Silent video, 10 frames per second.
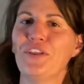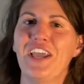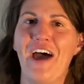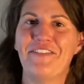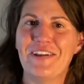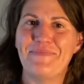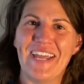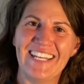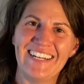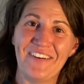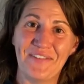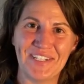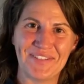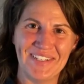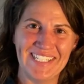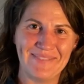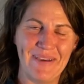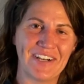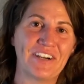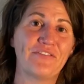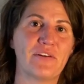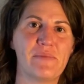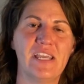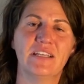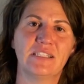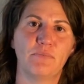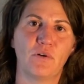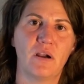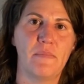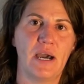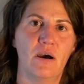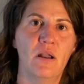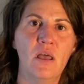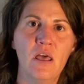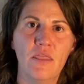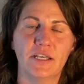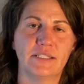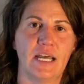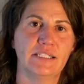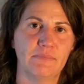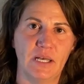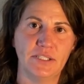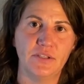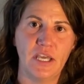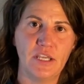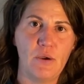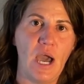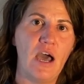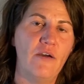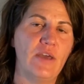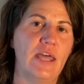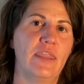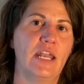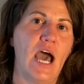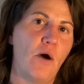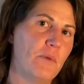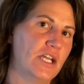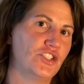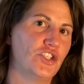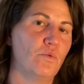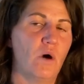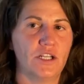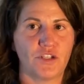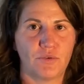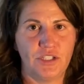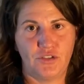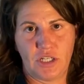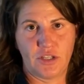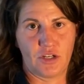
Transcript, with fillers: have an opinion of which one is better. For me, it's more about the size muzzle that you have and then how much you want to restrict their